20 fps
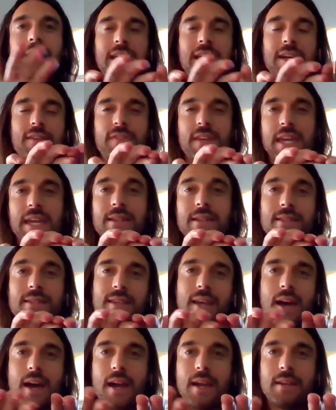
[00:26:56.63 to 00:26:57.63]
if the
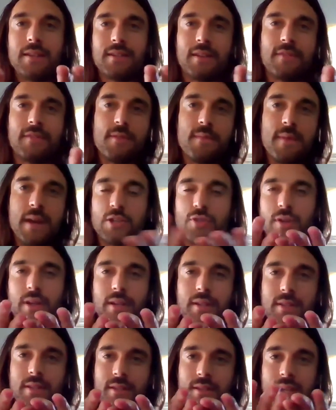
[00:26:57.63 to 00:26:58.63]
inside of the
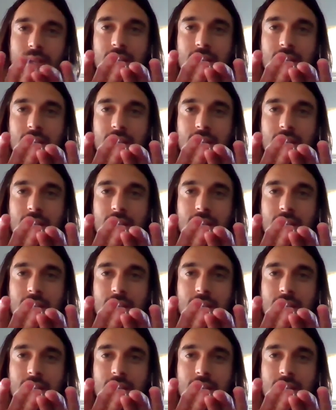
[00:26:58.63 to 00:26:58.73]
matrix